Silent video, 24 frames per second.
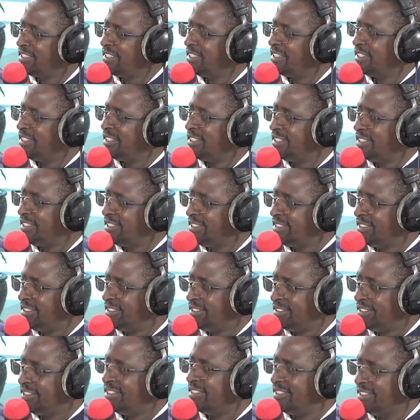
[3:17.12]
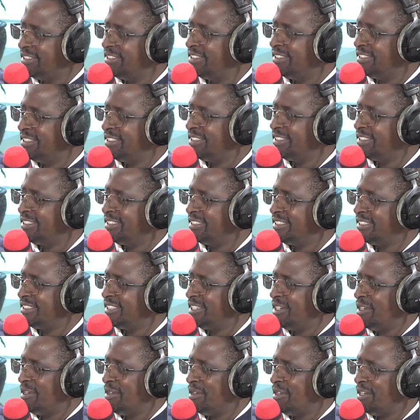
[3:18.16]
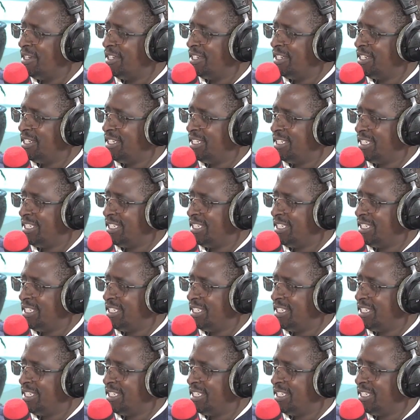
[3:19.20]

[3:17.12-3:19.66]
So I hope that's close to, what the meaning is.